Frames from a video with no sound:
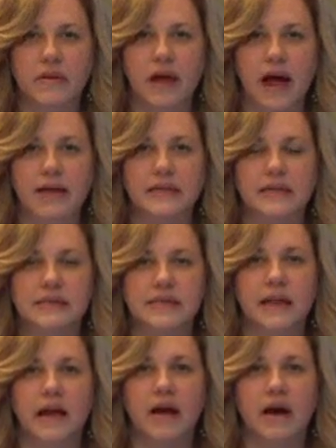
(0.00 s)
ideas
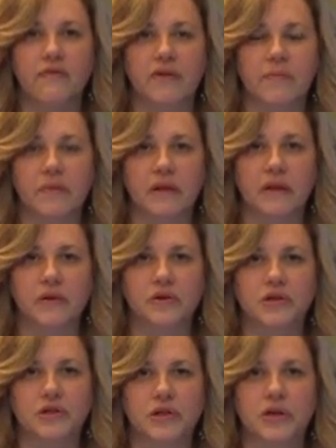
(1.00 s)
that I got from the
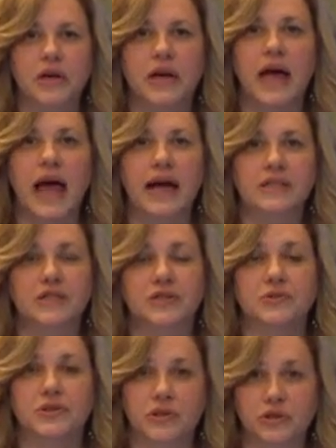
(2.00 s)
literature as
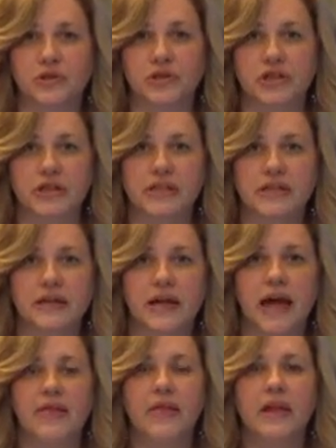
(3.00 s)
to solutions.
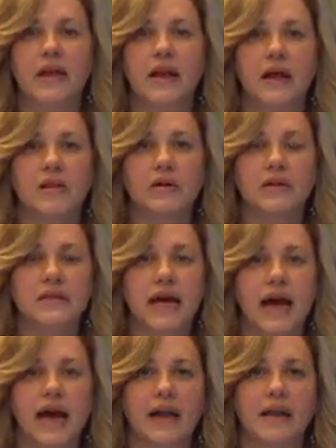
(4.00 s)
And then I looked
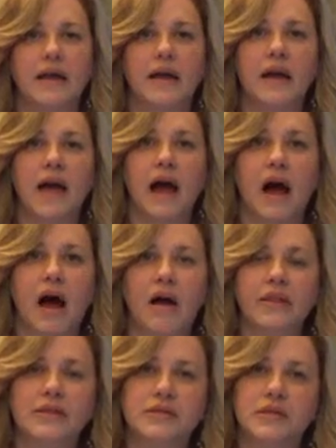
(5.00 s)
at, are
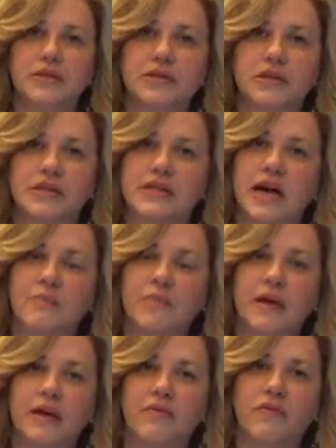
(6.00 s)
these solutions
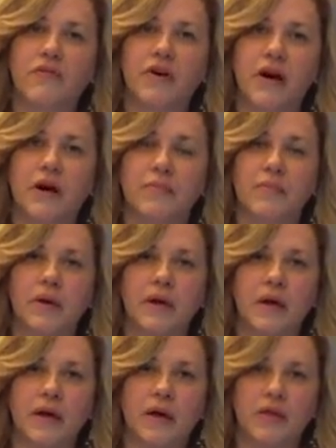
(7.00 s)
coming from
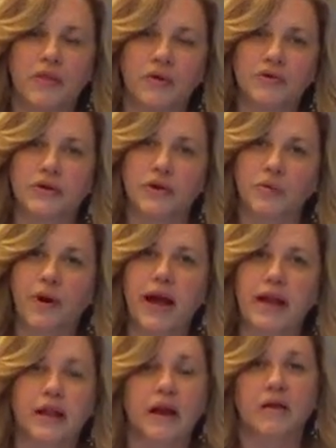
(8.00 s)
those that are
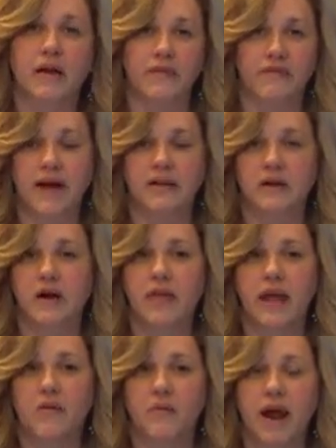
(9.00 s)
writing it? In fact, are
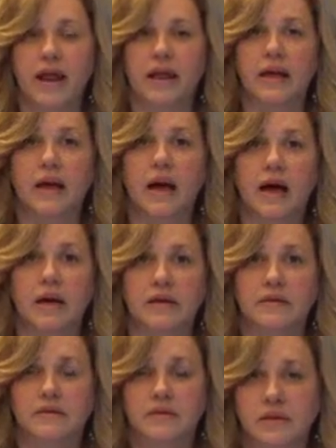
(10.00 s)
they writing a
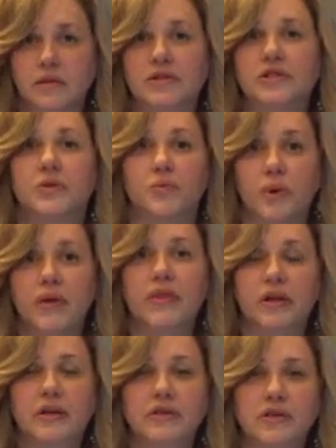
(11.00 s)
solution with
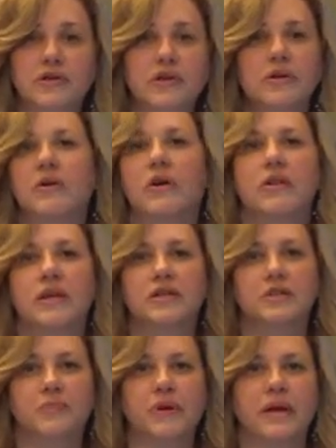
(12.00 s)
the concern, or are they
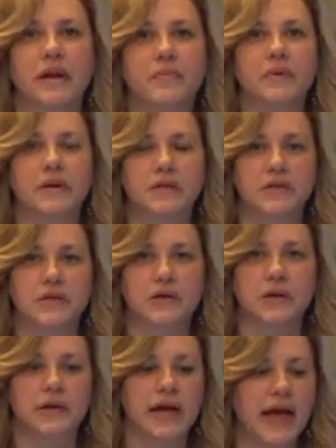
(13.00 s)
just bringing up a concern?